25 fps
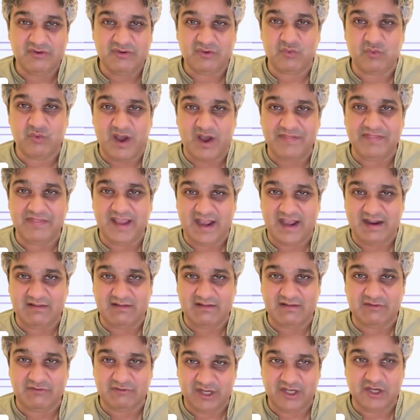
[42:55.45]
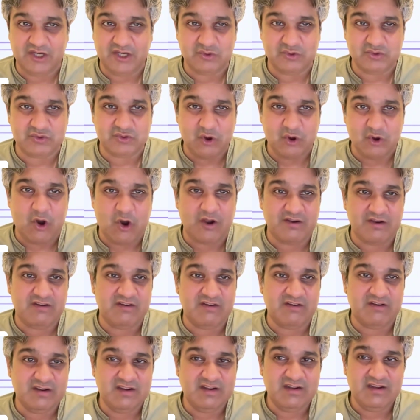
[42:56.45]
to one that renews
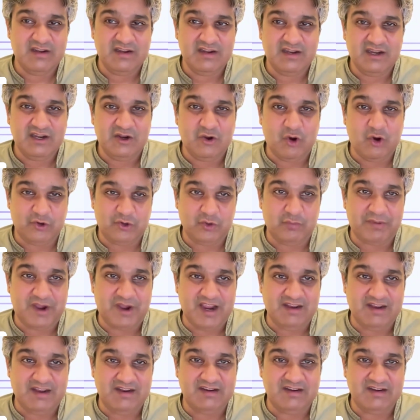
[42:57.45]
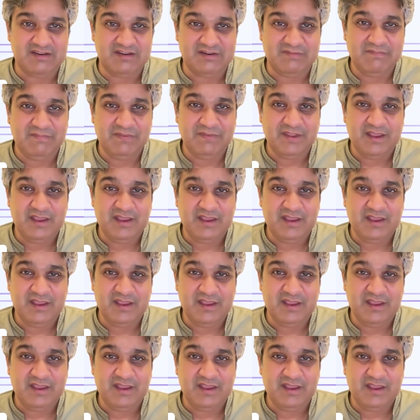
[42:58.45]
on autopilot.